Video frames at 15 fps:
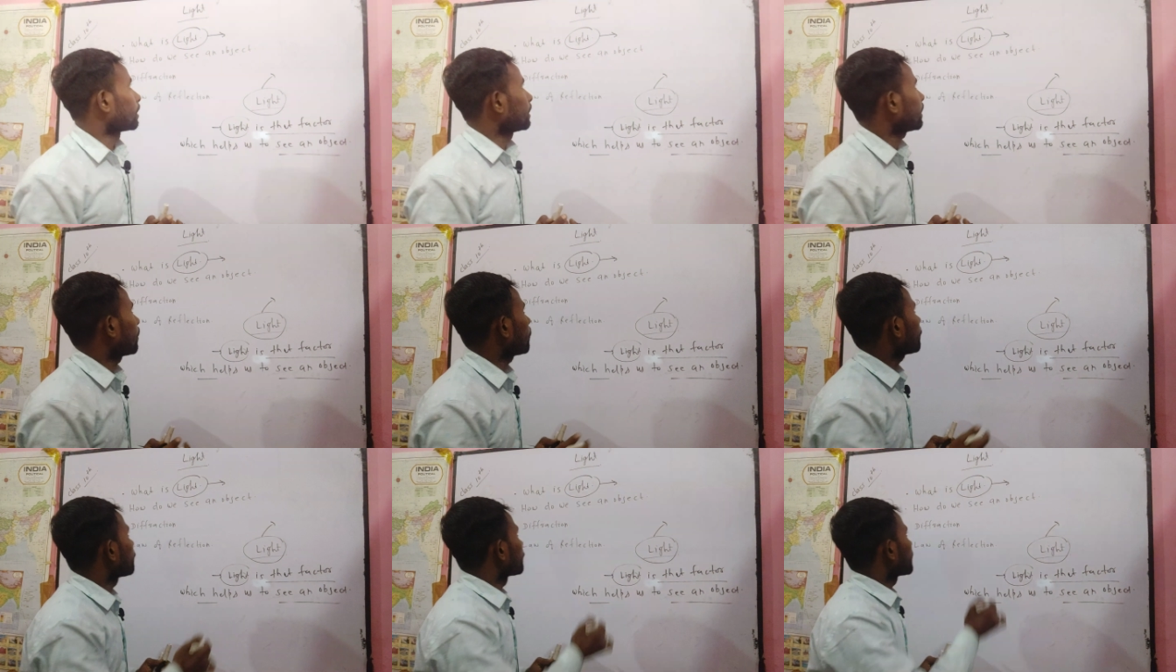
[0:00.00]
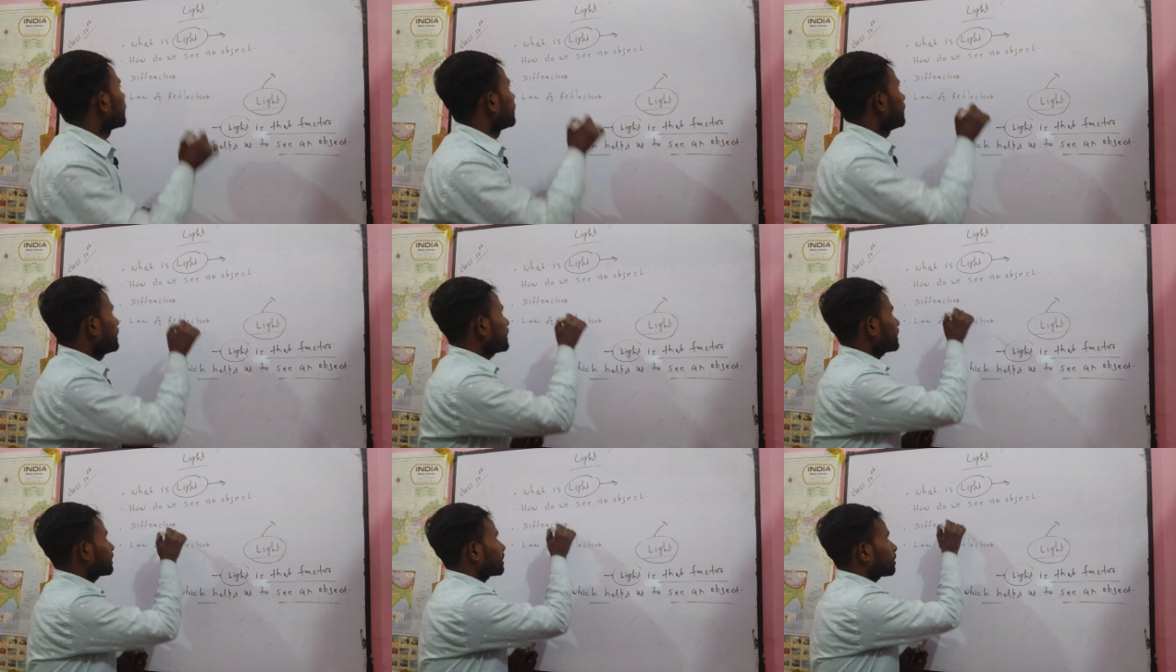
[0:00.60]
Now,
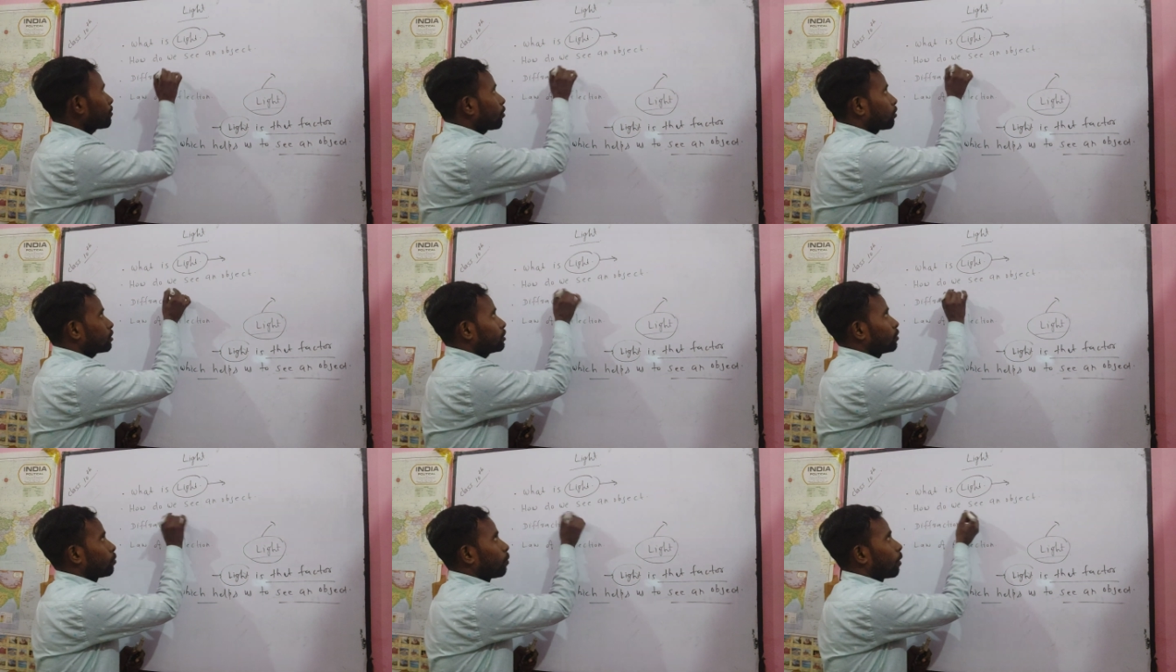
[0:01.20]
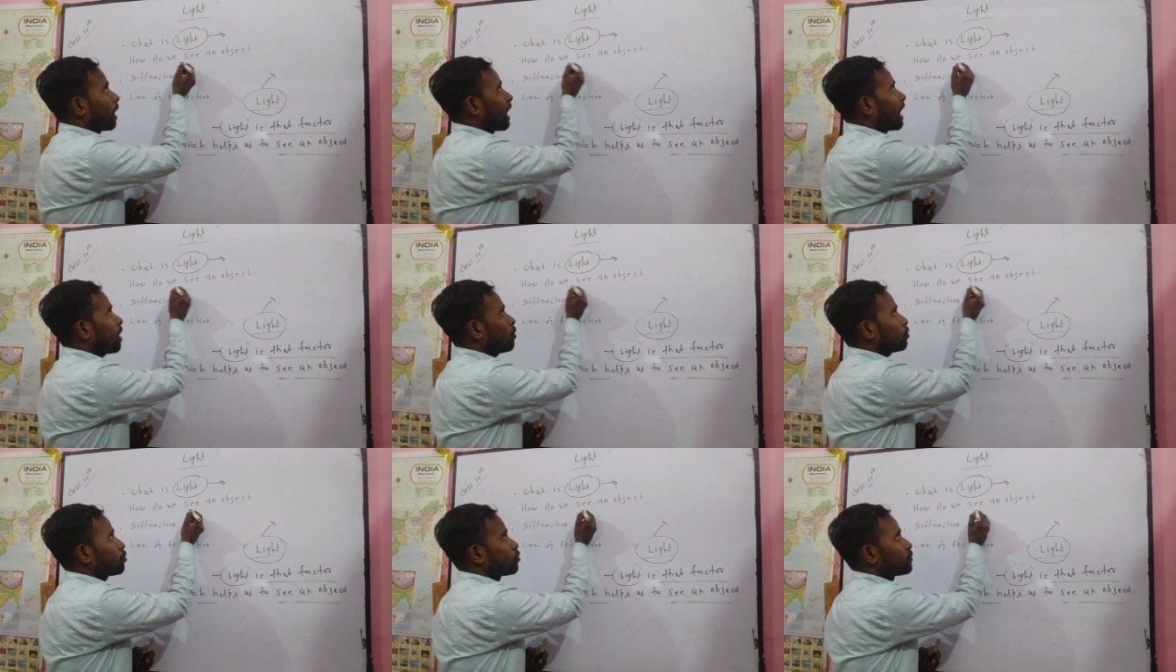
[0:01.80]
next terminology,
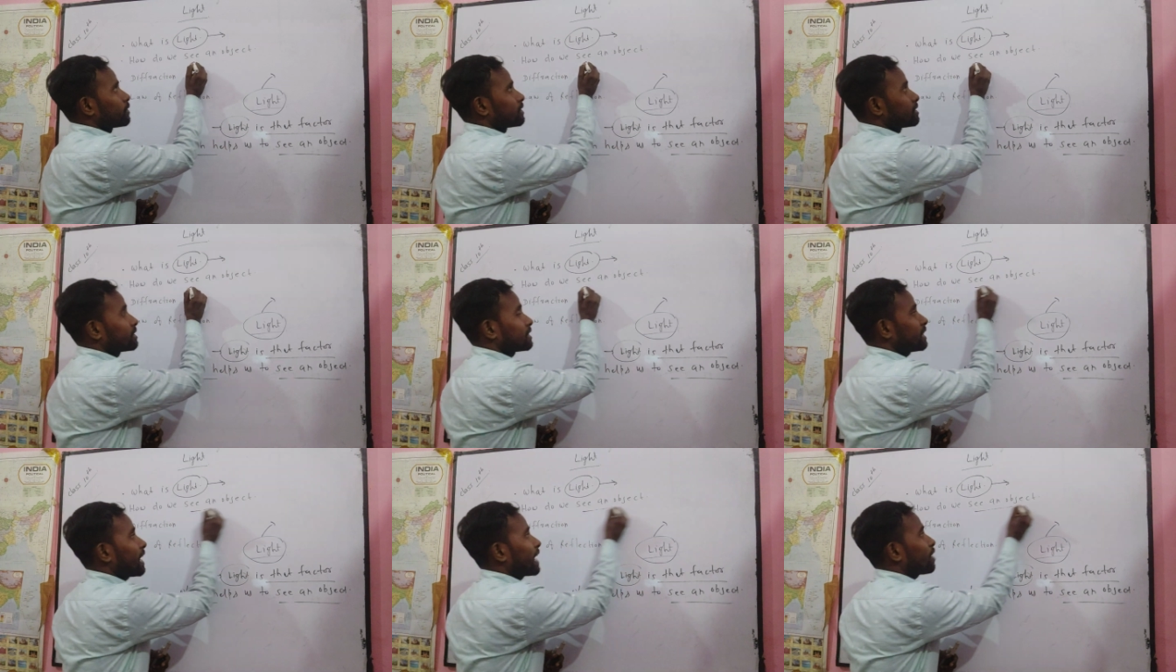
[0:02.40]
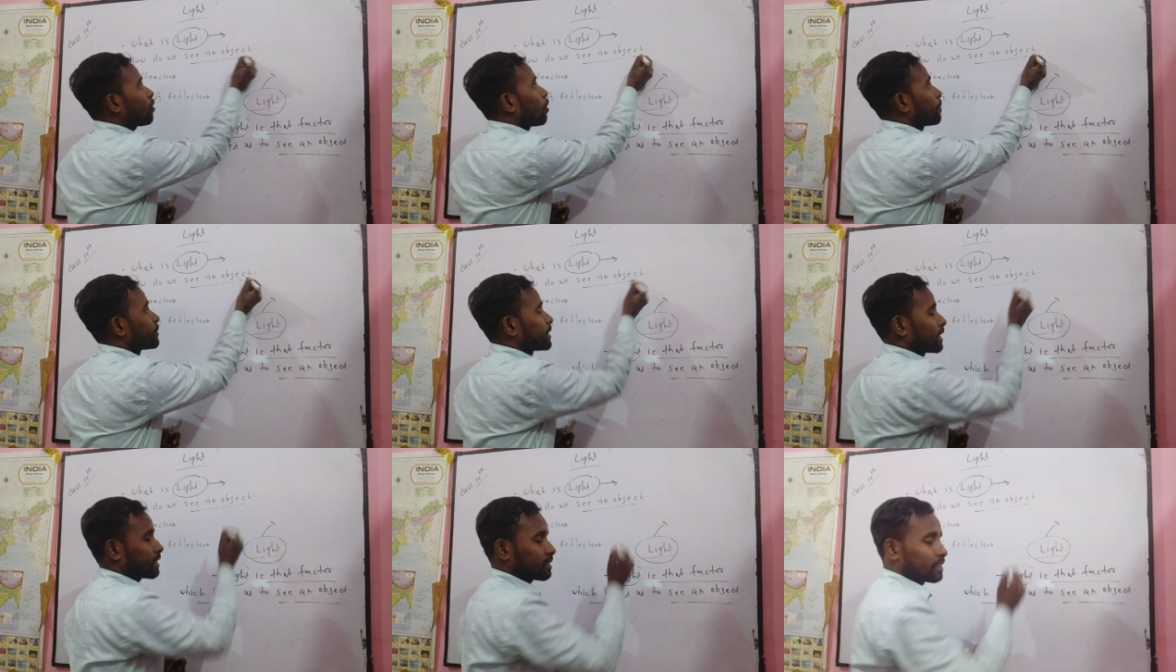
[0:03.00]
how do we see an
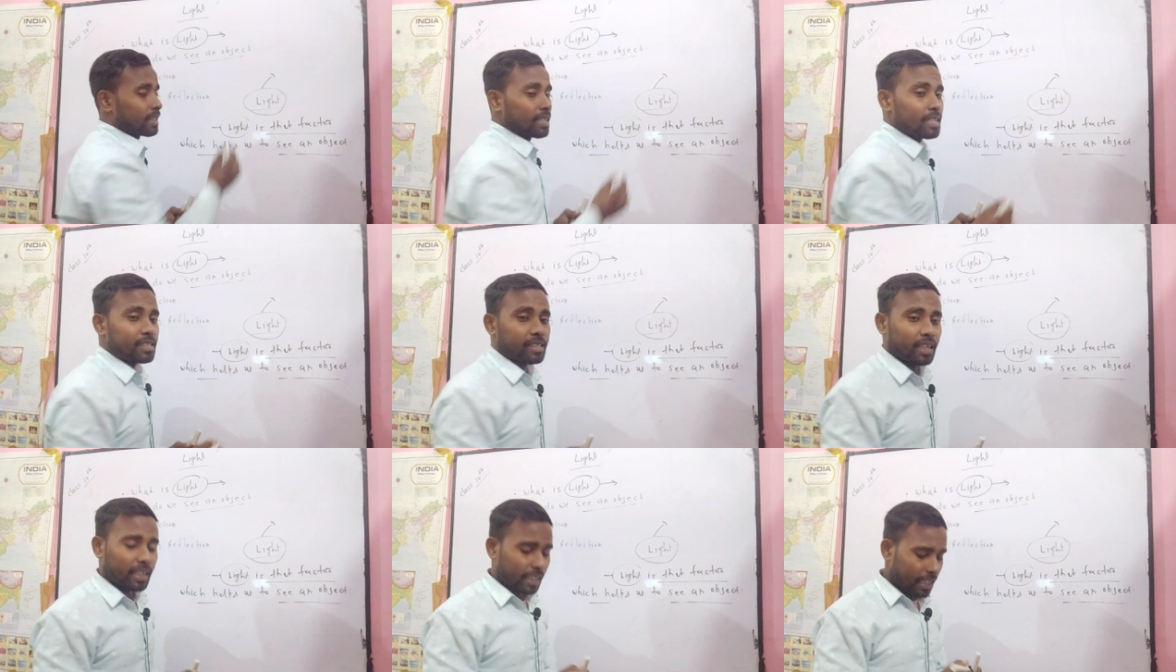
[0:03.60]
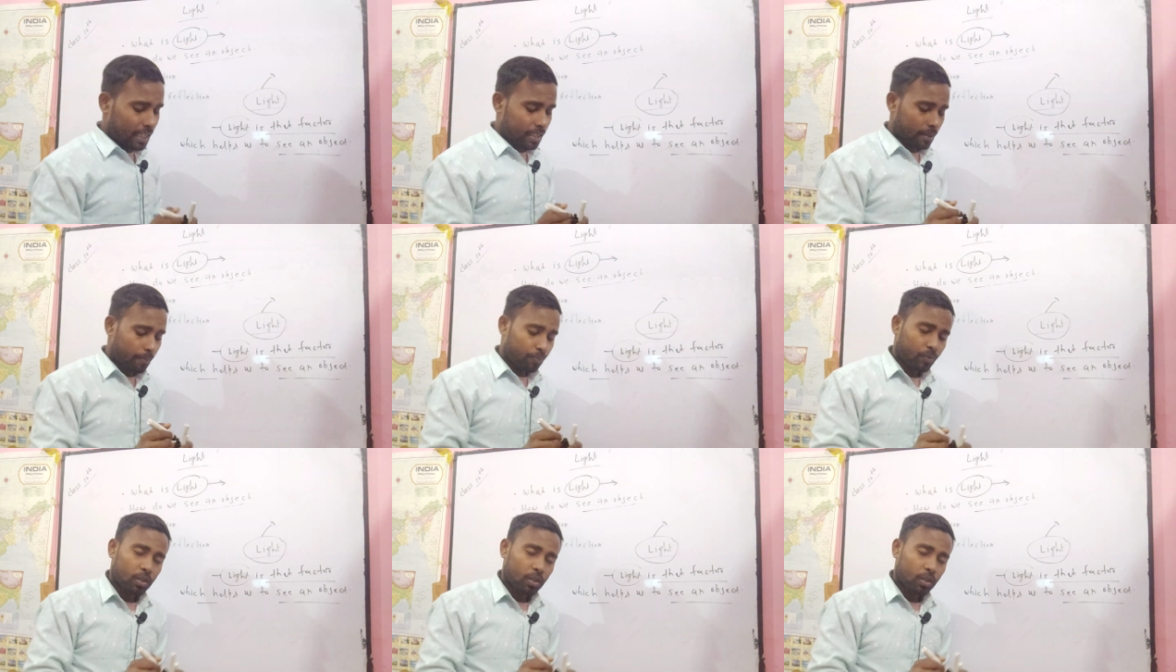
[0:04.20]
object? Second